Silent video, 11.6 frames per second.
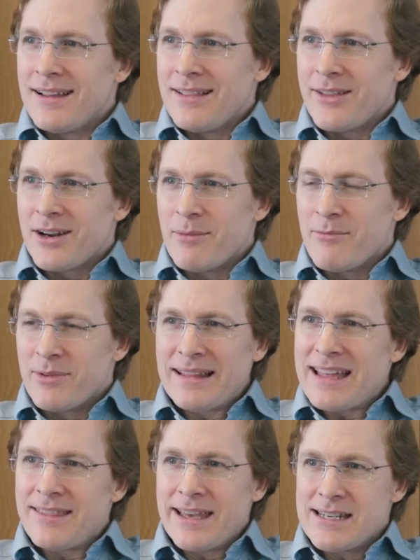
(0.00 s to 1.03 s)
that I'm
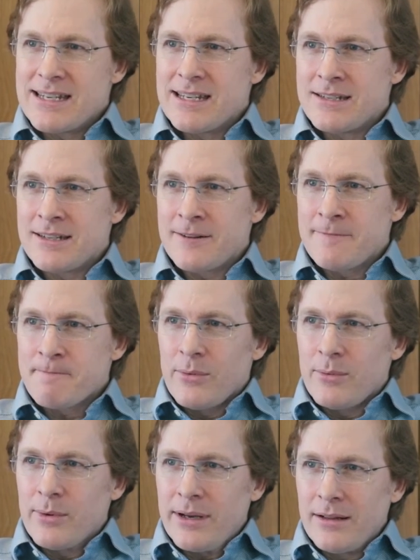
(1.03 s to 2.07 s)
glad they did?
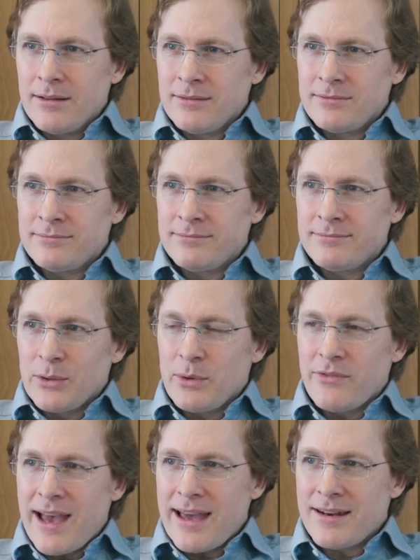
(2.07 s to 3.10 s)
Well,
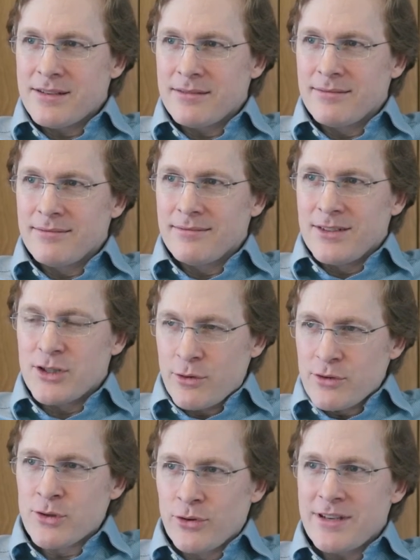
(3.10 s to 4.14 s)
we've had
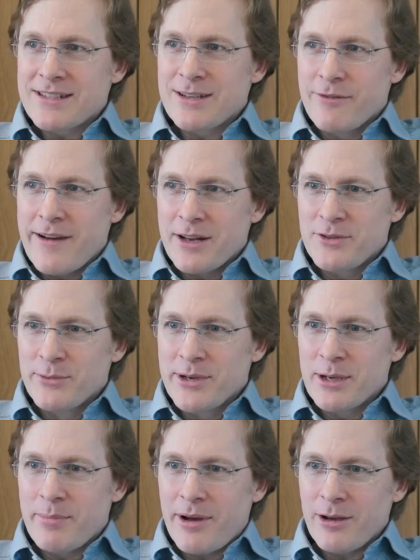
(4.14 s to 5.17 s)
don't talk yourself out of
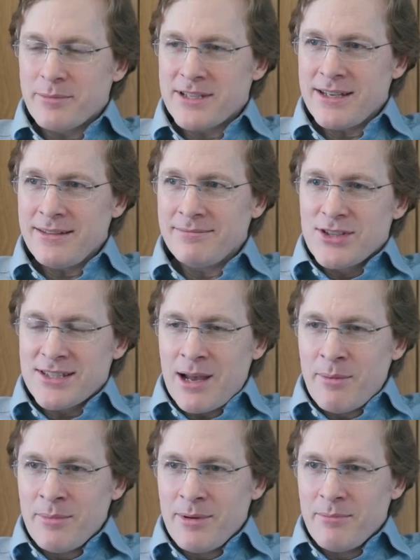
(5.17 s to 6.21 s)
doing a biopsy.
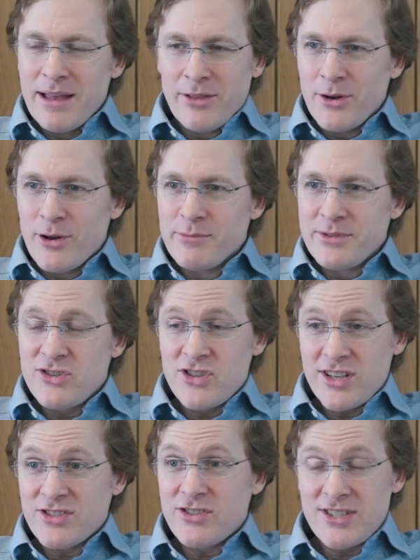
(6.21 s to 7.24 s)
Some melanomas
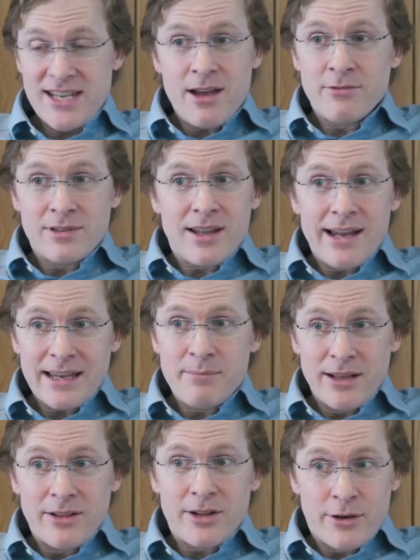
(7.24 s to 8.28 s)
just sound like
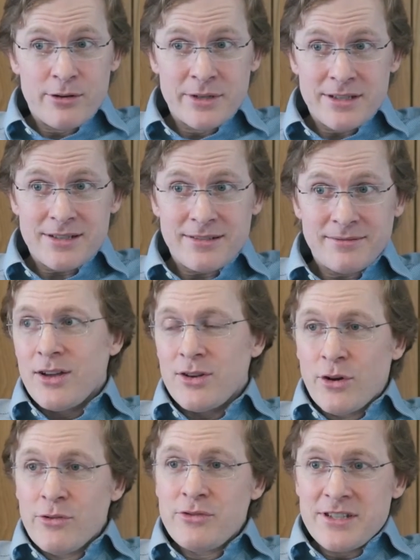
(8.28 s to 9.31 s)
melanomas.
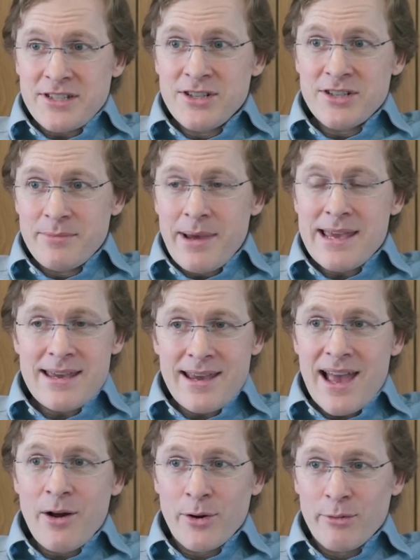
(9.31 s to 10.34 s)
No decision-making
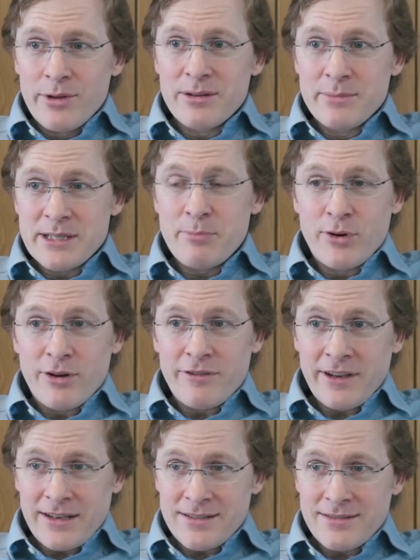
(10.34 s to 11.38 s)
algorithm is
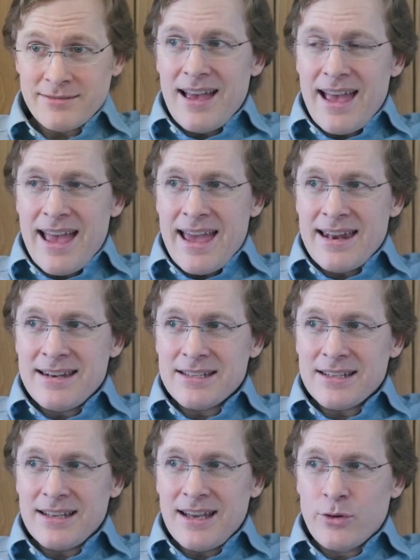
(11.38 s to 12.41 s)
perfect. And
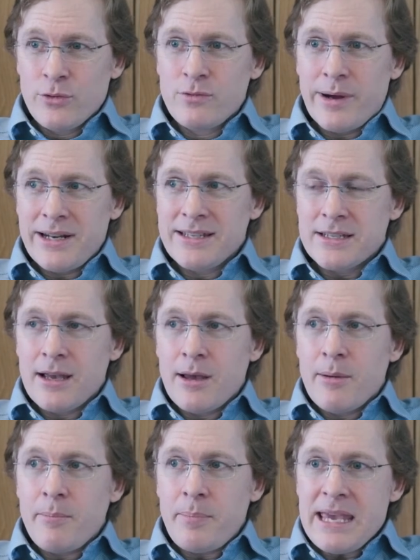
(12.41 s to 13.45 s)
a good one is
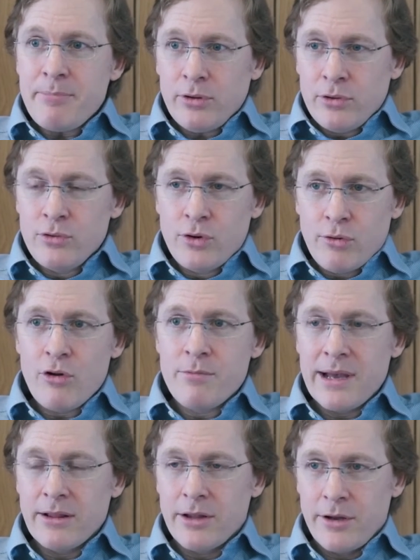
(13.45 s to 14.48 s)
people who grow
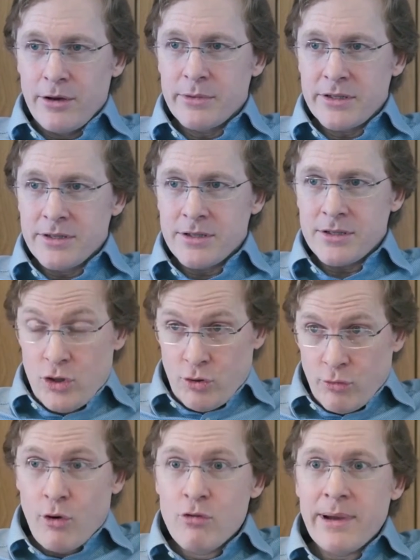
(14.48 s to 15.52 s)
melanomas
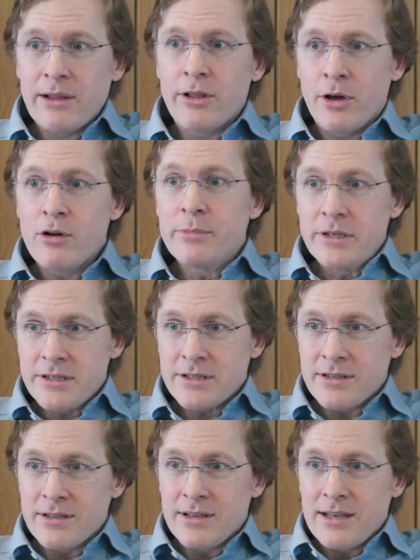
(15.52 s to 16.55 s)
grow
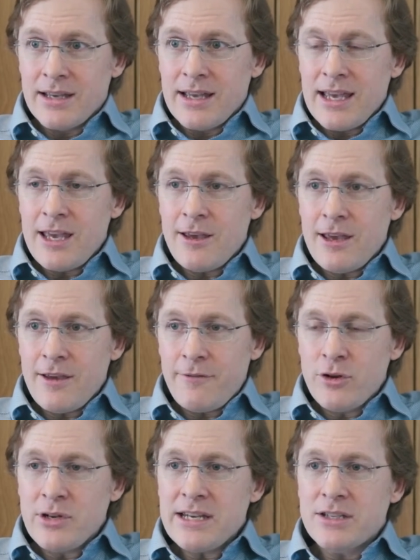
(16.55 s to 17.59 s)
melanomas. If
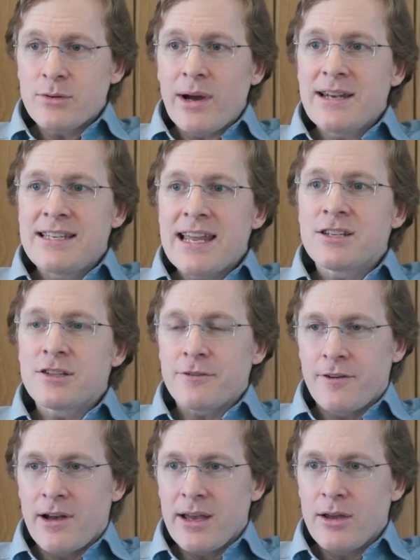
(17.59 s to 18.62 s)
you need to
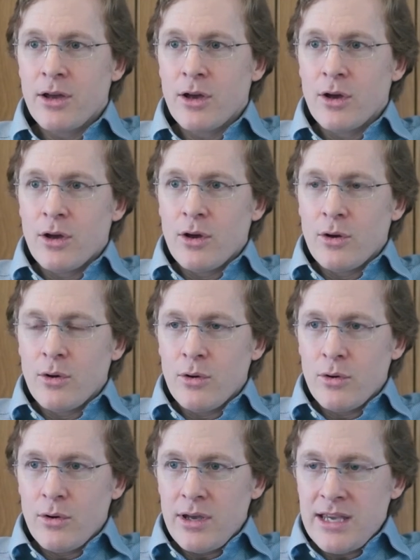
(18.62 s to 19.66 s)
identify
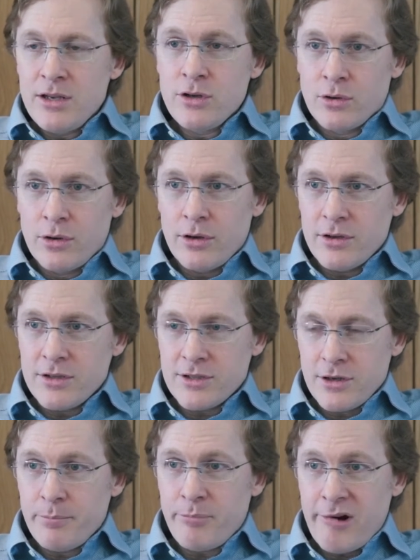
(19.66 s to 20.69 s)
in your
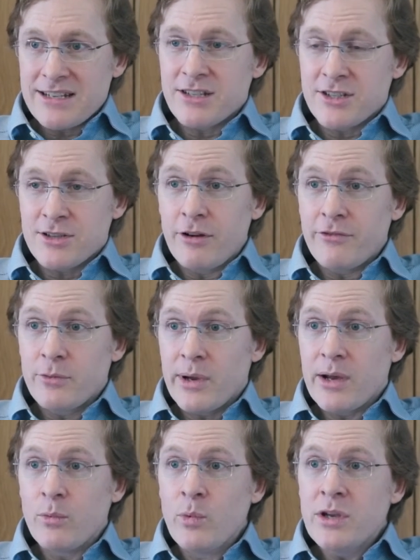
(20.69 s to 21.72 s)
practice
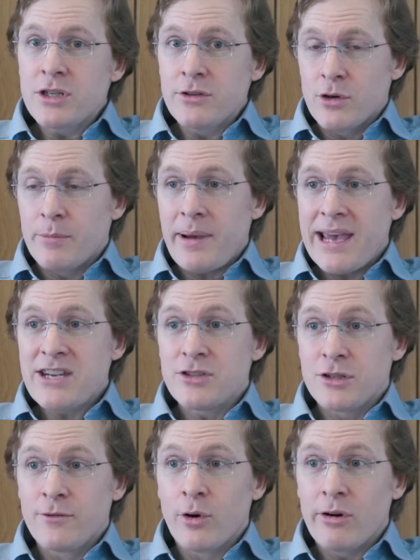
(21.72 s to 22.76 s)
software which of your
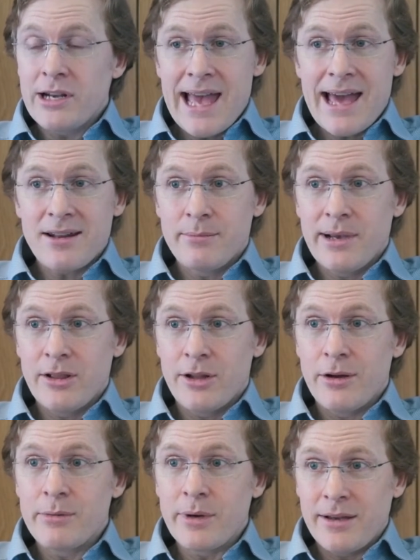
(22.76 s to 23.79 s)
patients have already had a
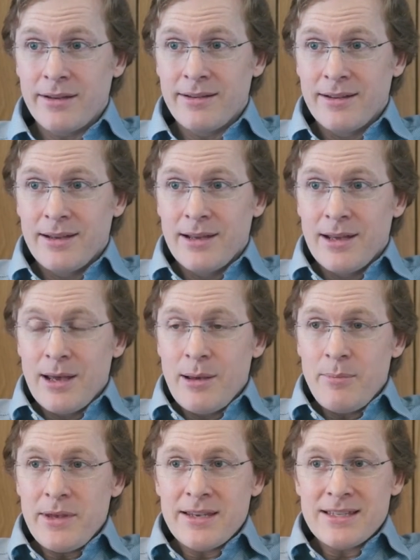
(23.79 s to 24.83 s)
melanoma,
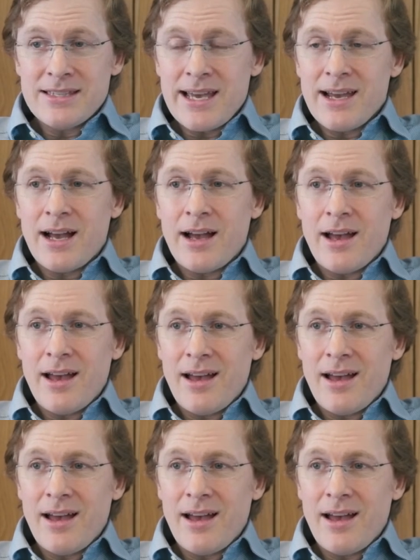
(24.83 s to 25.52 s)
because they are